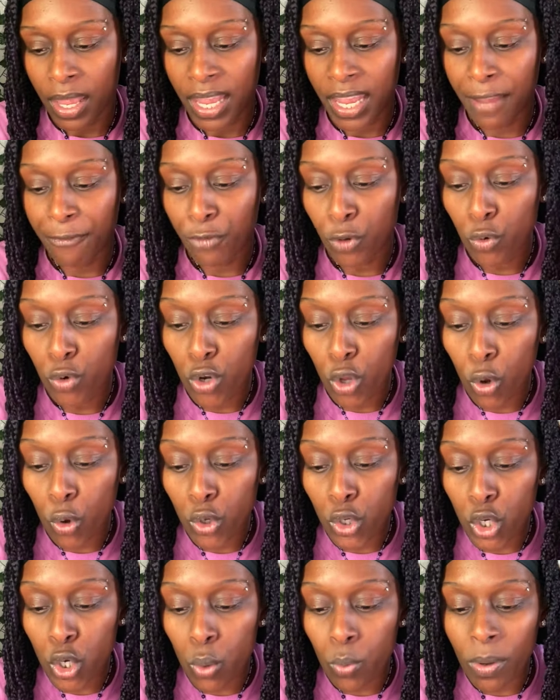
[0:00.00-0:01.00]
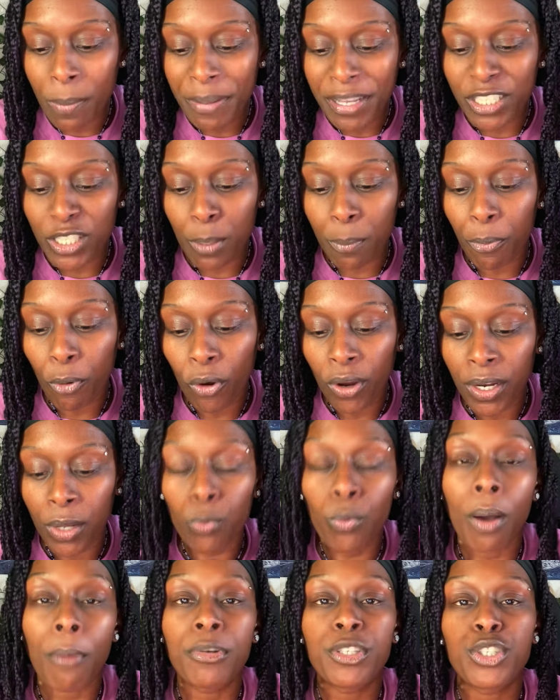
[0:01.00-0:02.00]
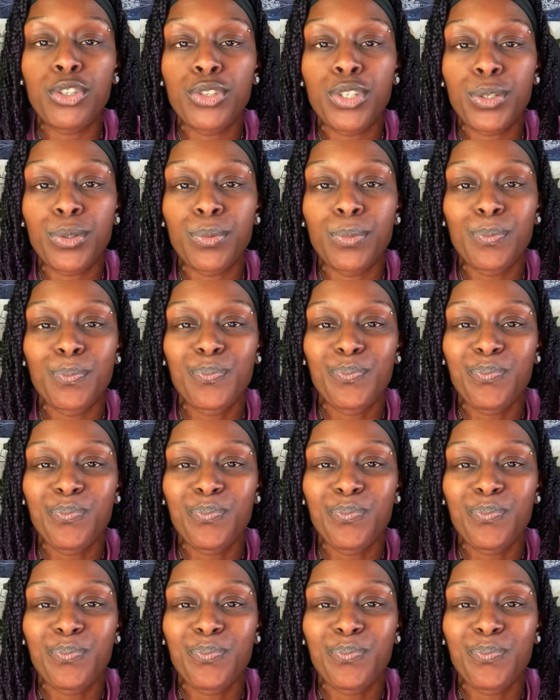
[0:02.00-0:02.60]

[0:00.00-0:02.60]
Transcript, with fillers: If you knew you would be supported, what would you do?